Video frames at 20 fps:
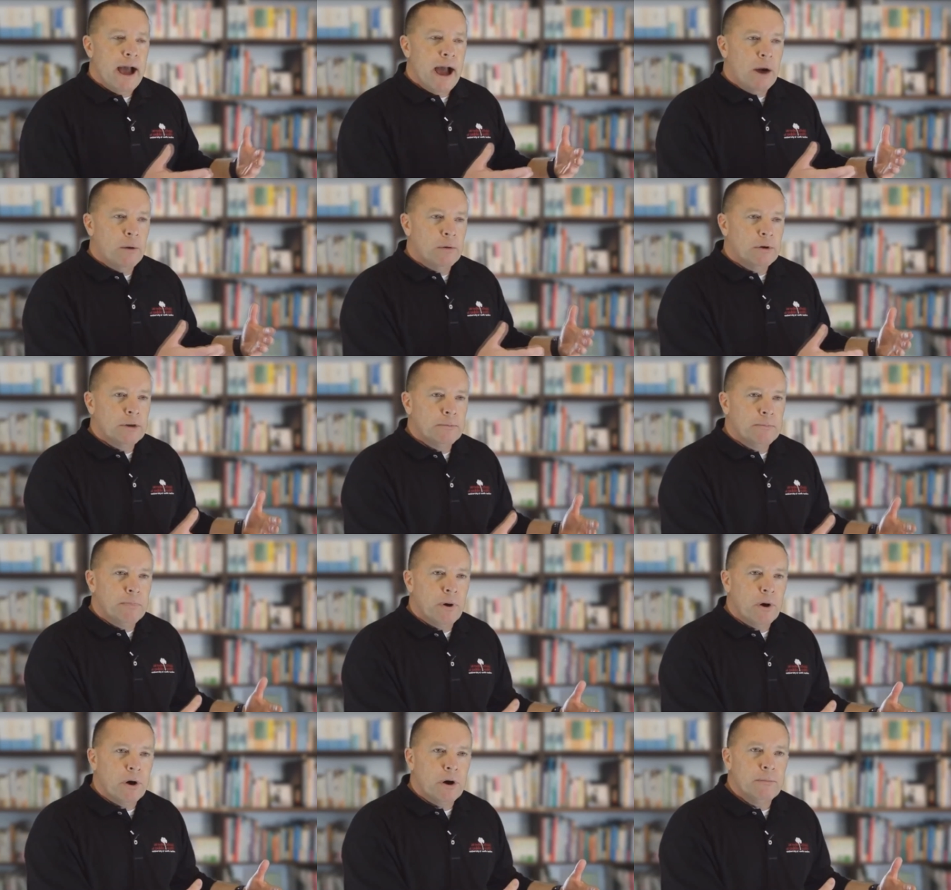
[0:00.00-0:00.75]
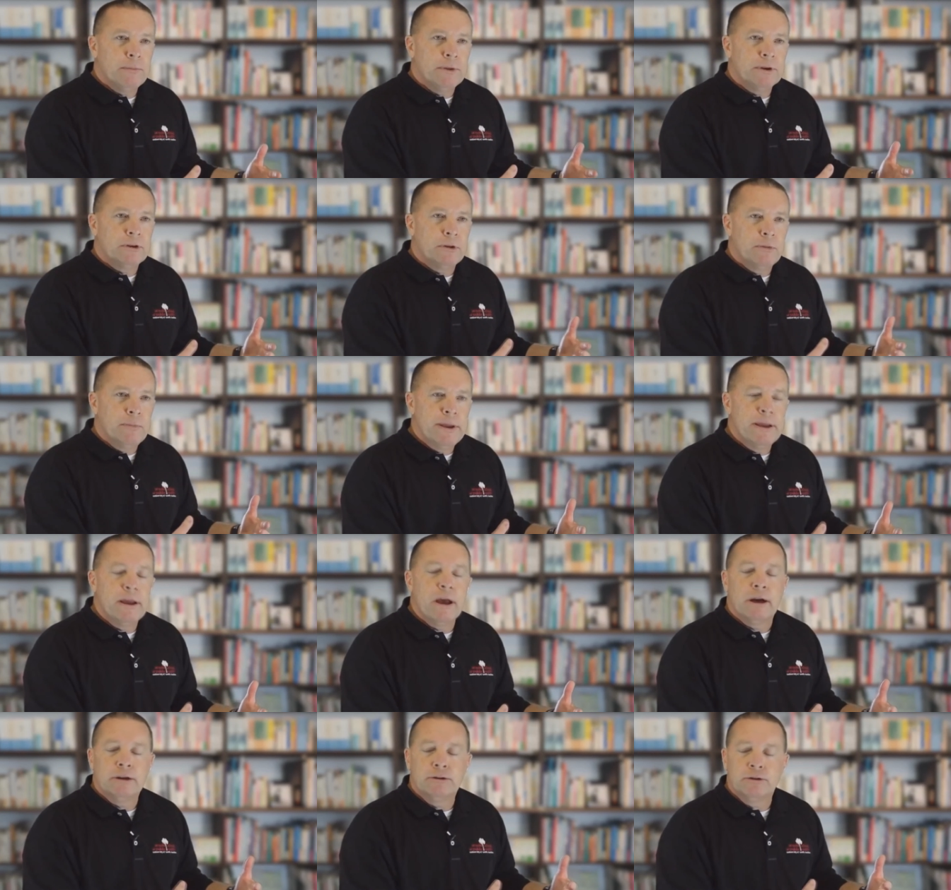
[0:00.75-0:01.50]
our department to
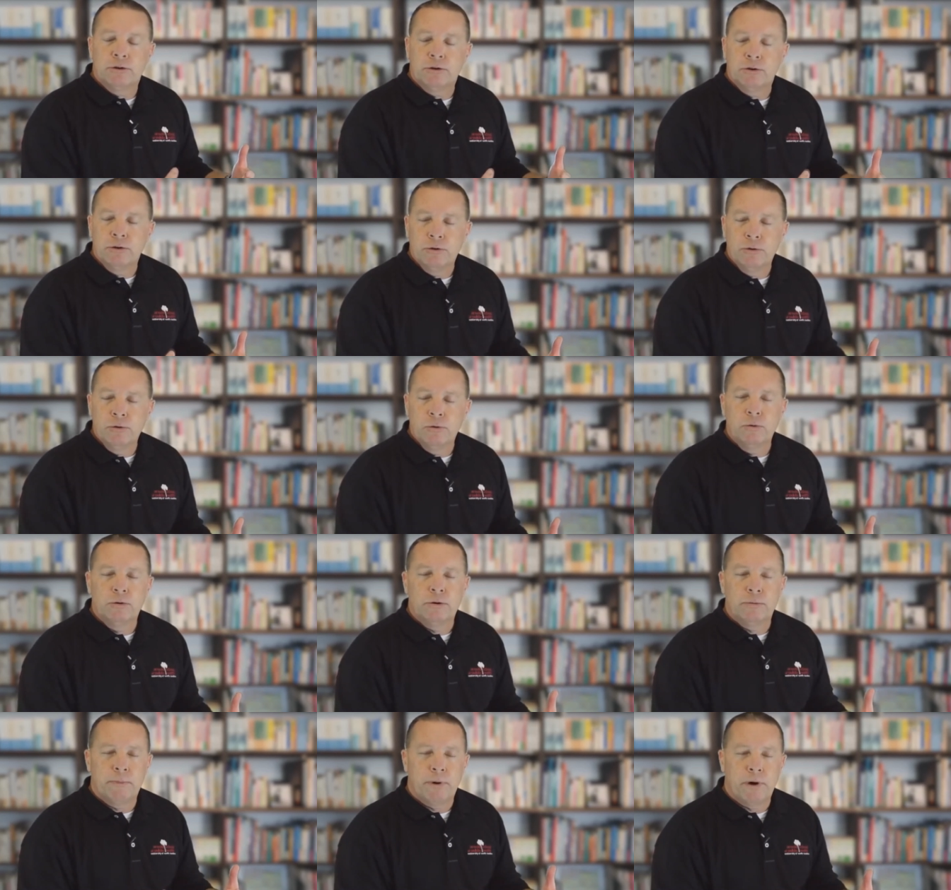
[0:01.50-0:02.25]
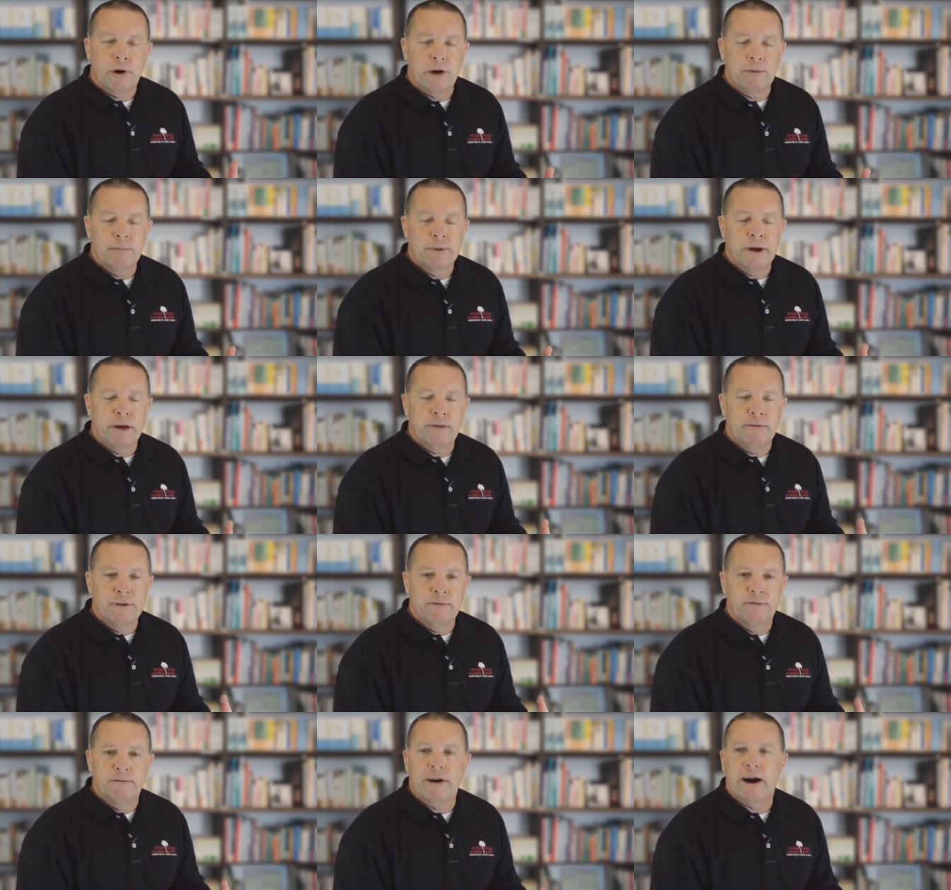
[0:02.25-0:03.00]
be a true department
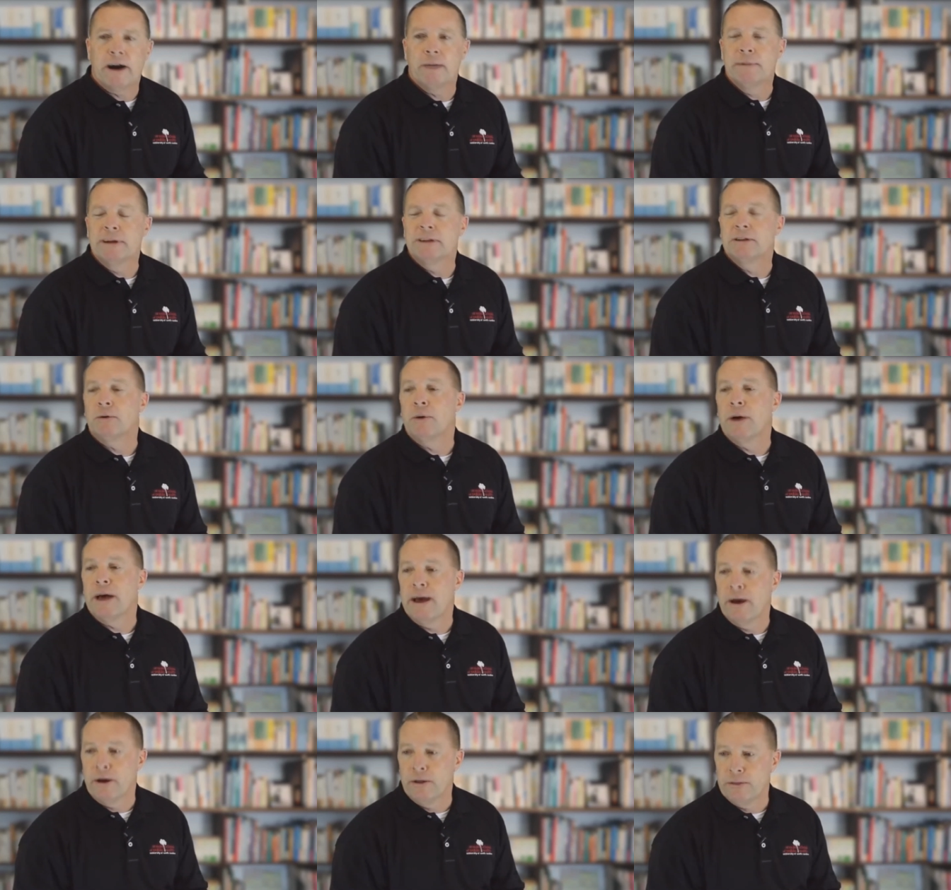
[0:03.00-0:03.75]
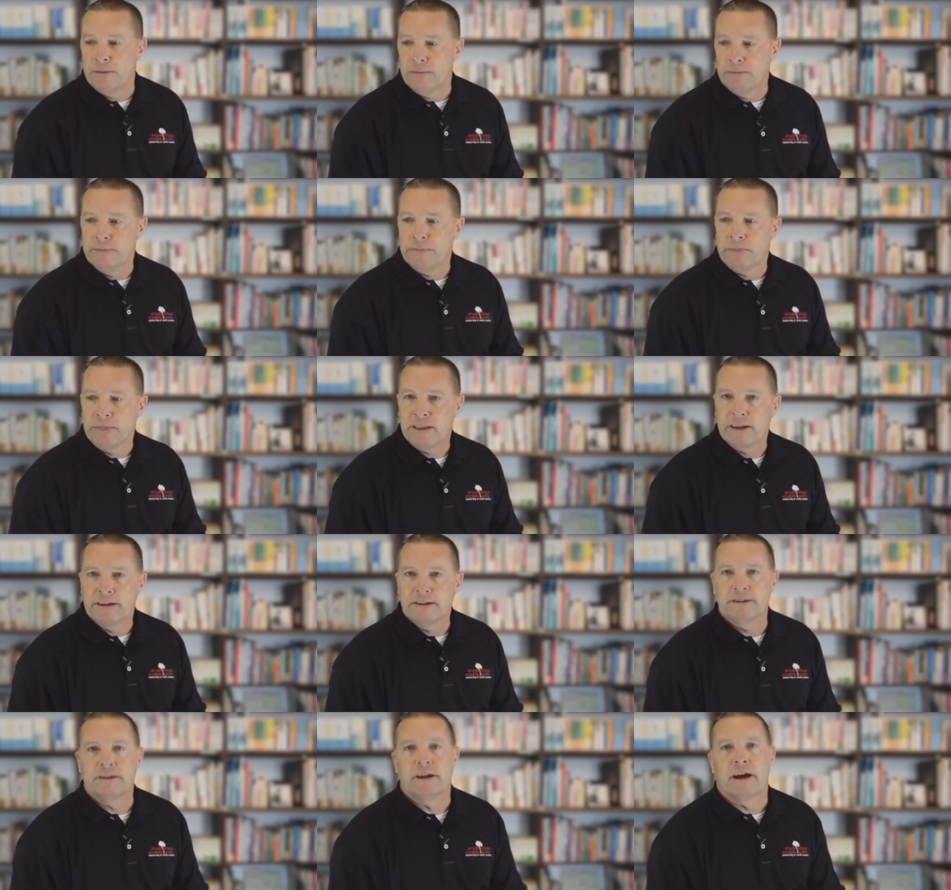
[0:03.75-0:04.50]
of environmental health
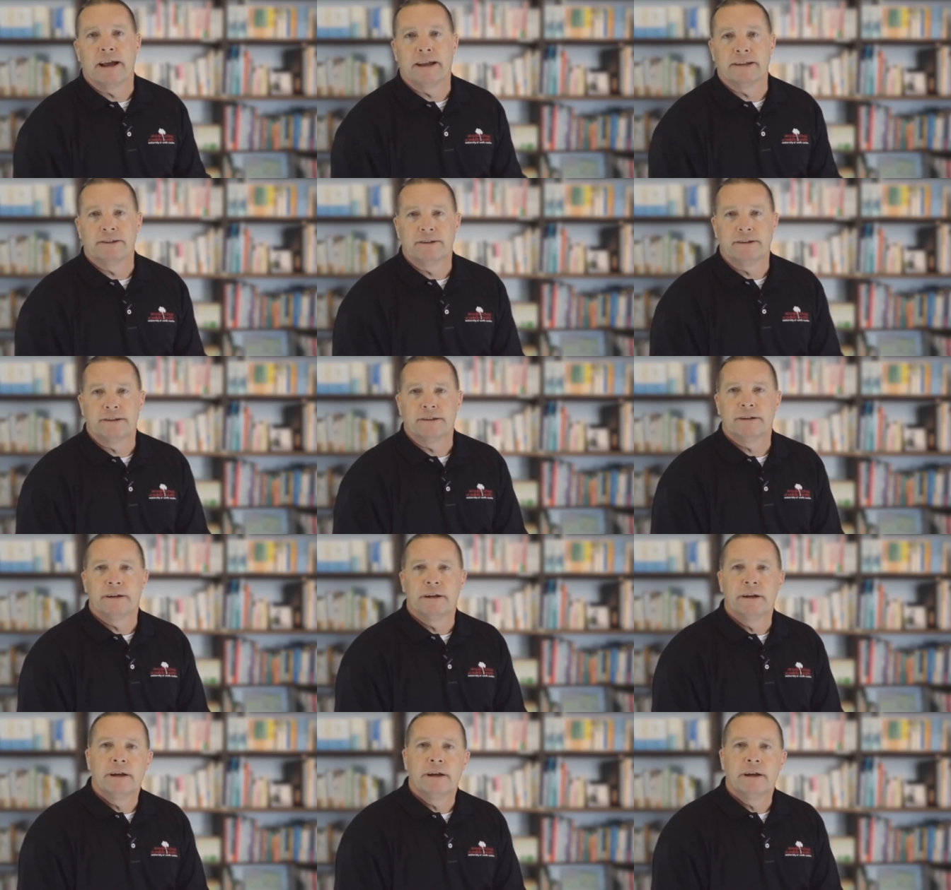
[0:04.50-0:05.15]
sciences,